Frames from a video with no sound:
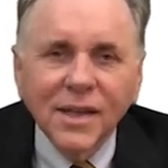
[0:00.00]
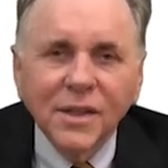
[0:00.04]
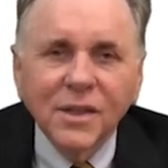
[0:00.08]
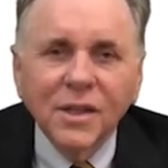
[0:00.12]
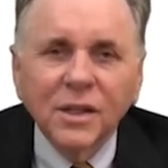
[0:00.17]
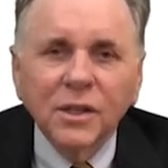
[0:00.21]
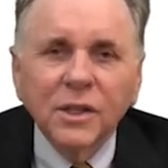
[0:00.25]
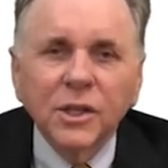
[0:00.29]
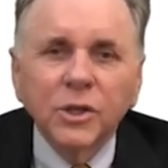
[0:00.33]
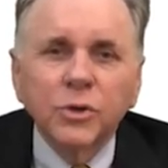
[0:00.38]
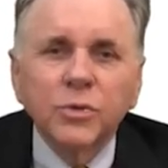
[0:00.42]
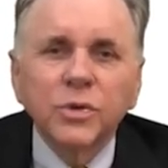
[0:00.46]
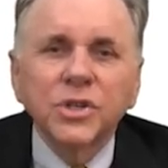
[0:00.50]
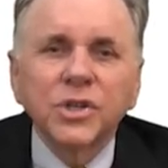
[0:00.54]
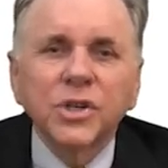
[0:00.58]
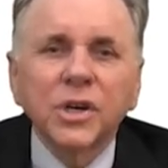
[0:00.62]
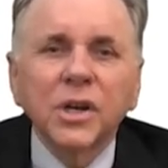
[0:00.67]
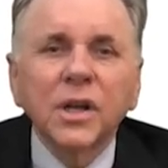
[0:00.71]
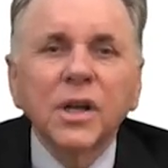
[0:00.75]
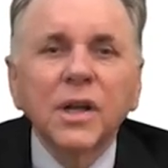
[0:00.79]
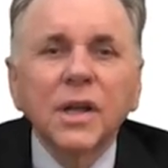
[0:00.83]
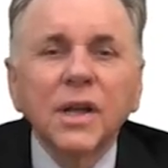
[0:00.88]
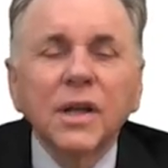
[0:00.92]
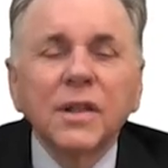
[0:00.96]
in the
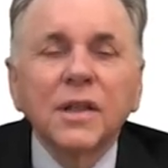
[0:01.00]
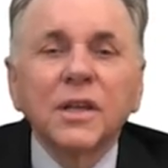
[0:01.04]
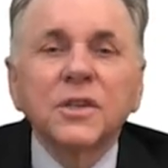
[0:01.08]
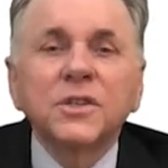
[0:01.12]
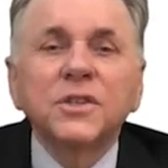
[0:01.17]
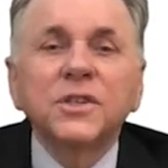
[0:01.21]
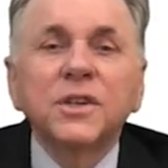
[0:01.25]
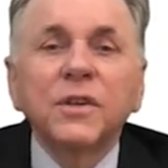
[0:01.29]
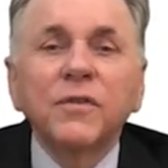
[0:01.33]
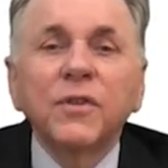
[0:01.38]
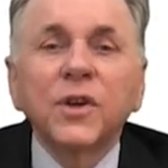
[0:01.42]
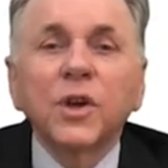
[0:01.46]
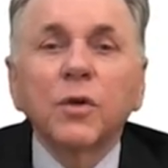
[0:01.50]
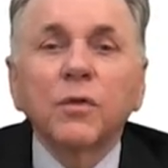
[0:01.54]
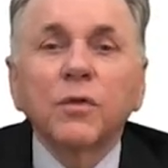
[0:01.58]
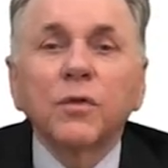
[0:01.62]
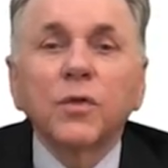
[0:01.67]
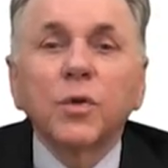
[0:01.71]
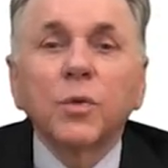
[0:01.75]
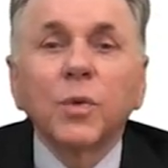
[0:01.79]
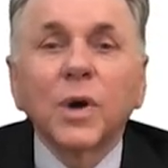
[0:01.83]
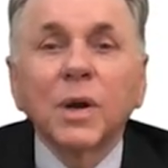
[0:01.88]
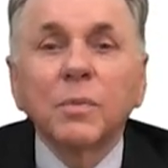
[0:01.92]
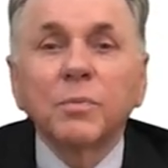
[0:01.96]
literature that it's
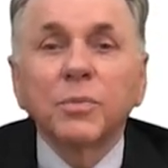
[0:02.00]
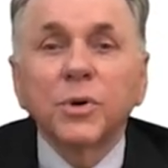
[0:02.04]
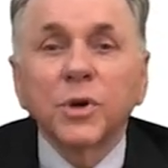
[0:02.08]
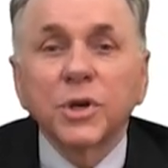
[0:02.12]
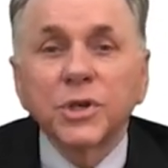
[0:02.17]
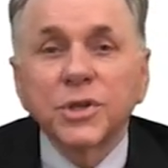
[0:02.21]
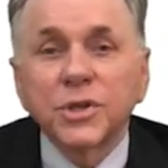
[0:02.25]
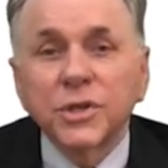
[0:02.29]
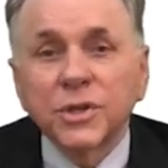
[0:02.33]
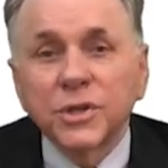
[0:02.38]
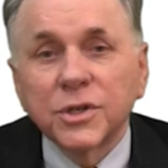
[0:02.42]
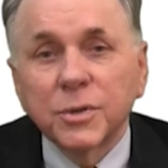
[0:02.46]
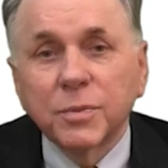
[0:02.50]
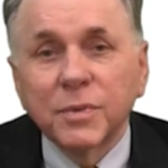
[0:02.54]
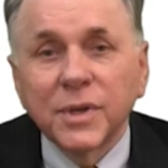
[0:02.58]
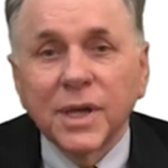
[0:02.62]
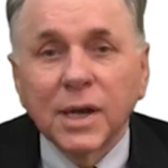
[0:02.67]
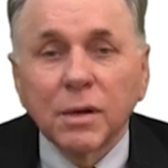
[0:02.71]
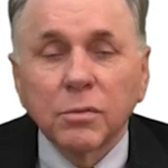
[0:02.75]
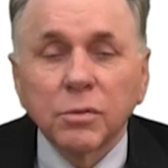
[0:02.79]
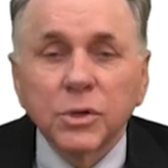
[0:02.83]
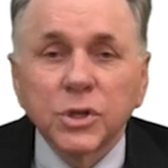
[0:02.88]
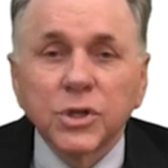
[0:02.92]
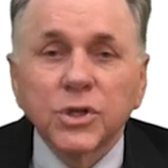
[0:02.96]
difficult for one person to
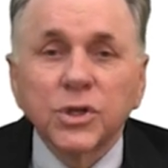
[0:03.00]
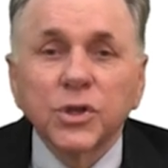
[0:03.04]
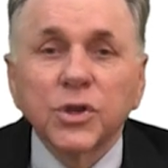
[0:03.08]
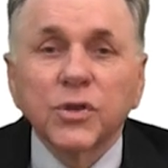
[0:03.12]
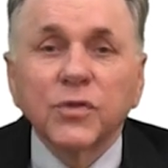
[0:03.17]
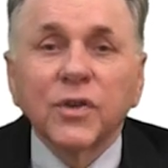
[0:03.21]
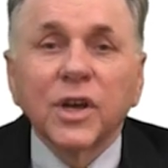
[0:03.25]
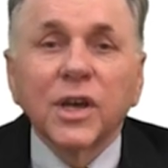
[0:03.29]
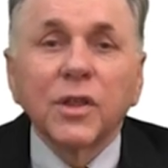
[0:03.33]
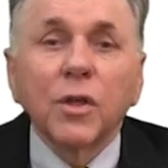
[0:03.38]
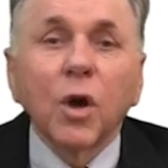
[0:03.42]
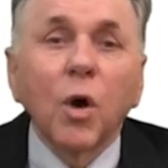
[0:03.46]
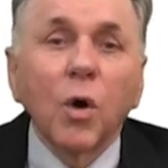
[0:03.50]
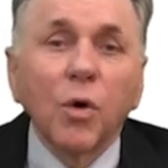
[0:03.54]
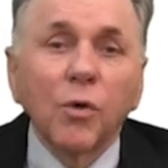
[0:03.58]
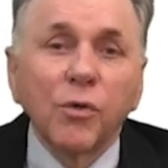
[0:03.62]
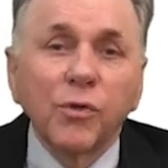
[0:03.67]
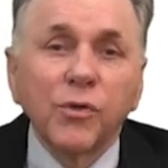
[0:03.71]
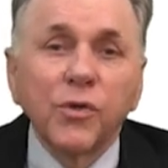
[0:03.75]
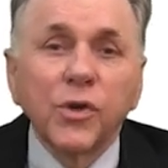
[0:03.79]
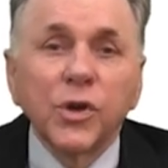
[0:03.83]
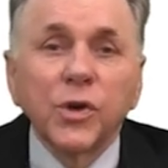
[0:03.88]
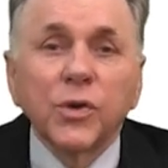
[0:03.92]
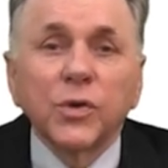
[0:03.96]
be able to survey the whole
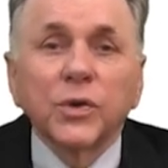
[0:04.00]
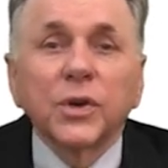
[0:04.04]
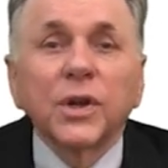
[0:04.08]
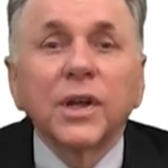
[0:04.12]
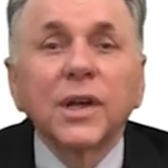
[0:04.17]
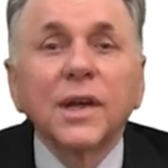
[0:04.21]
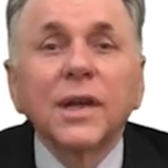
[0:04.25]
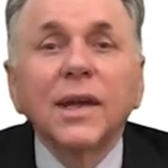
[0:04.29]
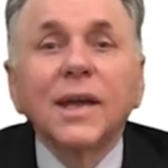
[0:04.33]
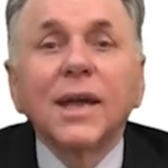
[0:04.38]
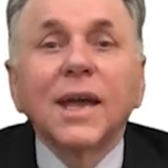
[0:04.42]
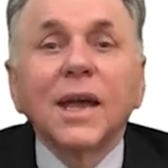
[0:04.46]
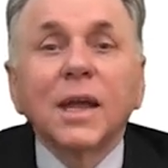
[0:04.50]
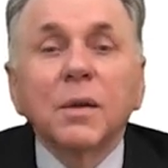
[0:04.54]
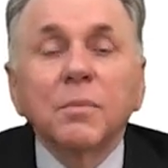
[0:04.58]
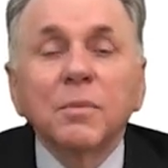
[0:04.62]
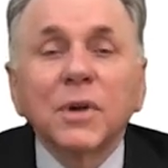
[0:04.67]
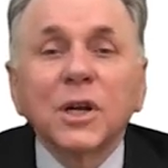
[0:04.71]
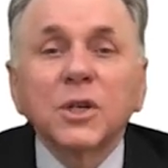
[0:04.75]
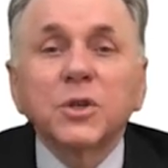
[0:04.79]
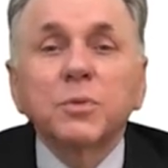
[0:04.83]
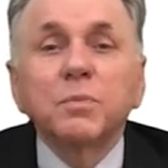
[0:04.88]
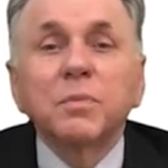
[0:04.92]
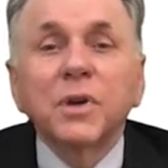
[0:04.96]
field
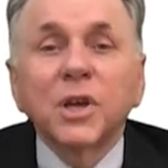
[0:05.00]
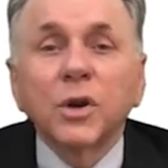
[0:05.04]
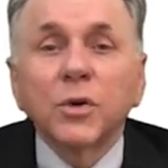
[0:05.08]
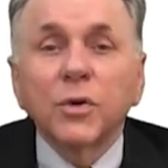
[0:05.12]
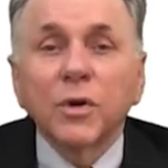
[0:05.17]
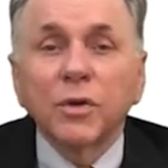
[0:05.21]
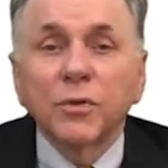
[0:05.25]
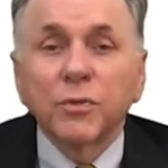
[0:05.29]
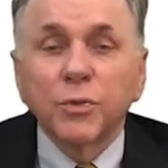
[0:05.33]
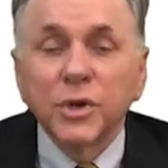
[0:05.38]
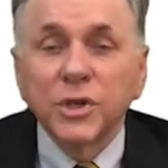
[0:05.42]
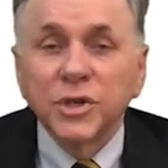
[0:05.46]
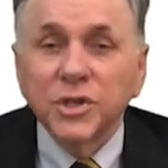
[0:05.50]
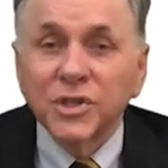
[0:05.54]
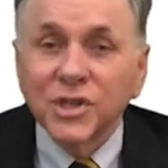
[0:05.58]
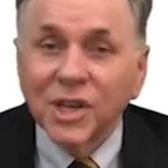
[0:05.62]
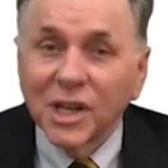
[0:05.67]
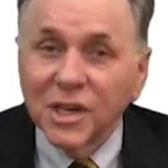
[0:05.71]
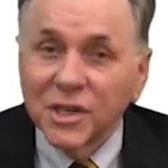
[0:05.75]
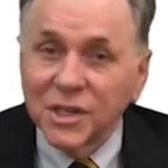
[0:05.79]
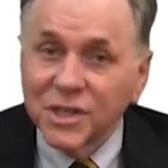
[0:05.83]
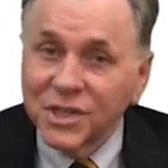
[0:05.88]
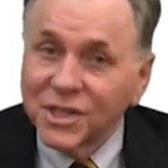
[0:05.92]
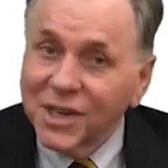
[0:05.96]
and much better if we
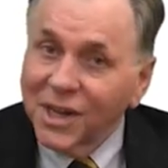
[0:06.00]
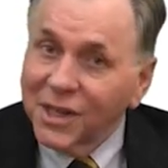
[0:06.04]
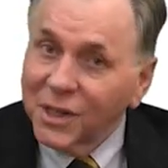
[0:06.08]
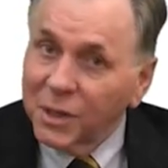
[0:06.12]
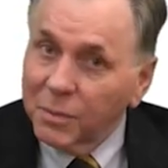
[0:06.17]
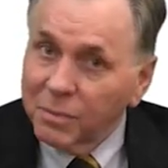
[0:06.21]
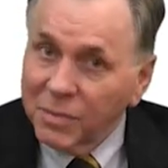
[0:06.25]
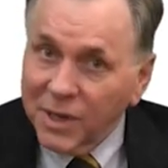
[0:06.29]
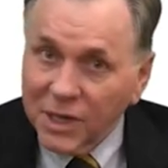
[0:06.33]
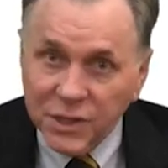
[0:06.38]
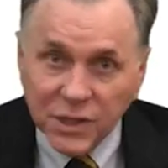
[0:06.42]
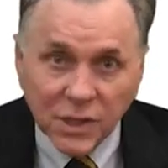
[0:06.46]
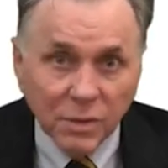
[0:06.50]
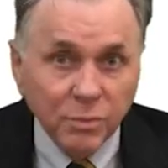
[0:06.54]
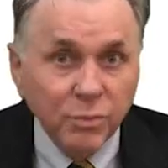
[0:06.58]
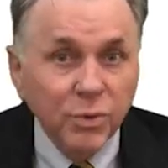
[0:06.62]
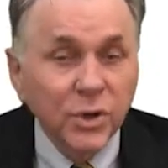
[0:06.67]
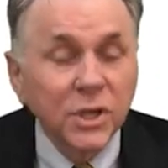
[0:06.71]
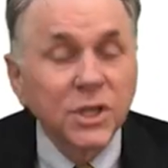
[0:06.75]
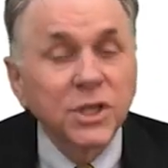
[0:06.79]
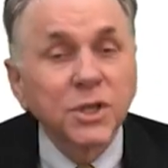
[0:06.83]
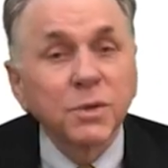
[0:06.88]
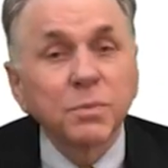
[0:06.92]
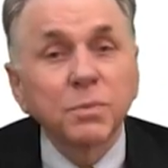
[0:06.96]
just understand the basic
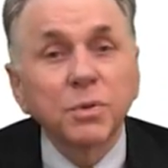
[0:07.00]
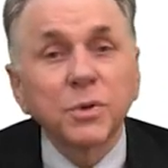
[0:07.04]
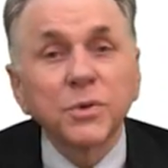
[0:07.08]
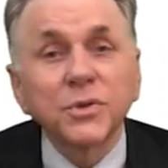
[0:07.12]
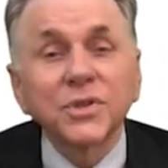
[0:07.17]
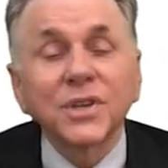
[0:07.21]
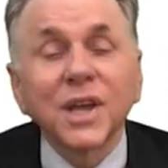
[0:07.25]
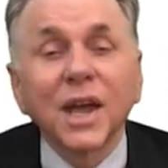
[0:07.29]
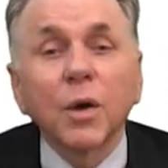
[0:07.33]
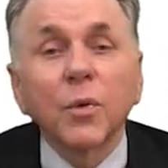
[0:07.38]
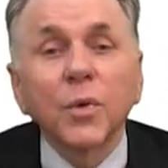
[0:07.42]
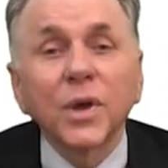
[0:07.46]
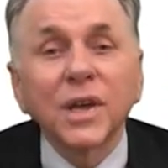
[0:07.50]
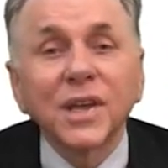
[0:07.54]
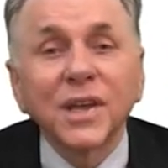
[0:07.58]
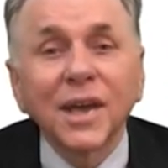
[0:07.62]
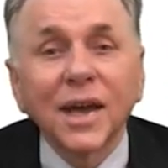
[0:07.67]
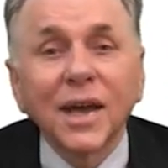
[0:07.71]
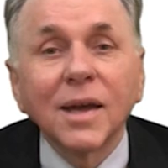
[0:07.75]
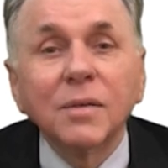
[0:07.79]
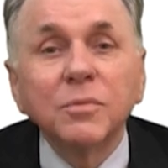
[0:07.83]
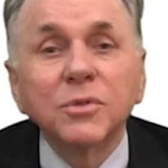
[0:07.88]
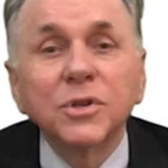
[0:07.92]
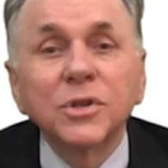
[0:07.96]
principles, how we
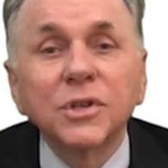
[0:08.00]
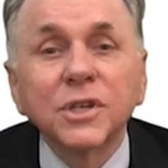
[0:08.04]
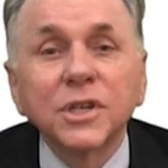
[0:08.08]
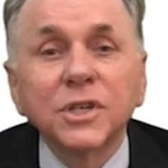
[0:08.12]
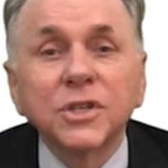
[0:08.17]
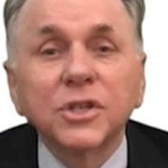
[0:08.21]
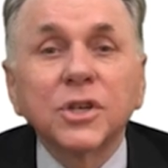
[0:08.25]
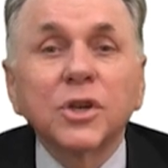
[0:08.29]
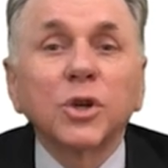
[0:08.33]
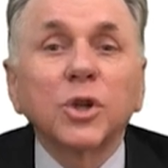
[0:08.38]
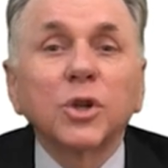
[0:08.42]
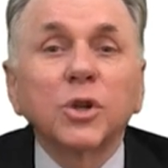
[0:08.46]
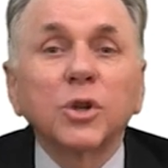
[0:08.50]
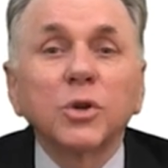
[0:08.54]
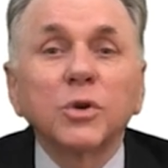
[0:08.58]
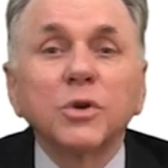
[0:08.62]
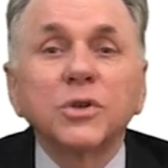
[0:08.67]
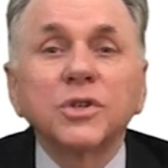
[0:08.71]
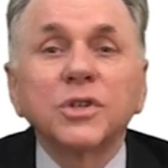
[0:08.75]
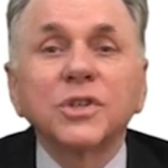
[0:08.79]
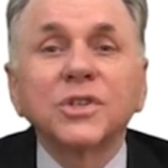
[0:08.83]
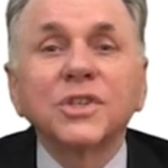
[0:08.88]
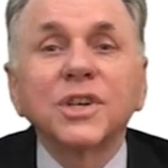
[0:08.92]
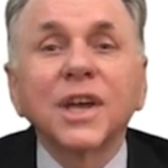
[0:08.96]
came to these
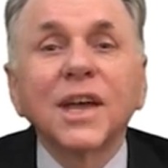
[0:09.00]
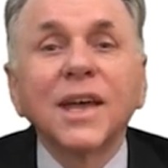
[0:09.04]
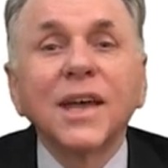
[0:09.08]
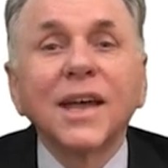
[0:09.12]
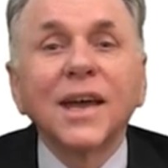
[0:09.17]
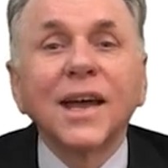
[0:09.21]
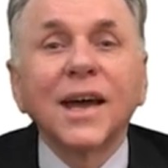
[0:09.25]
conclusions,